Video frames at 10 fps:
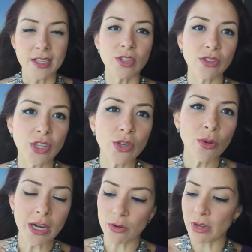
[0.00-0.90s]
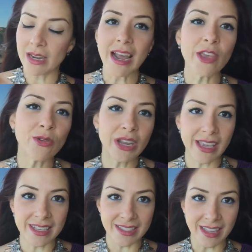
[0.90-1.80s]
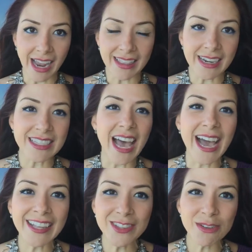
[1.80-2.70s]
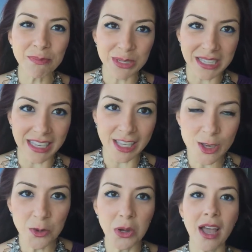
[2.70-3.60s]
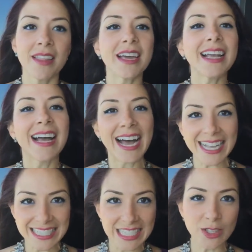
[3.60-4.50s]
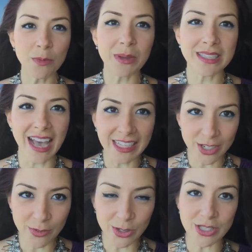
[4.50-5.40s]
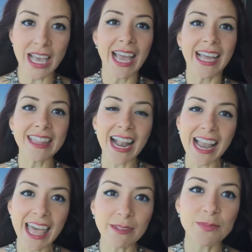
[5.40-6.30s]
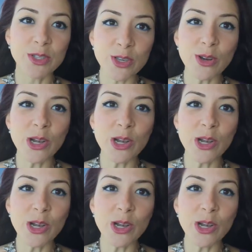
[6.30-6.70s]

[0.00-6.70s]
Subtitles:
So you are creating a unique style that is 100% you, that enhances your best attributes, and that helps you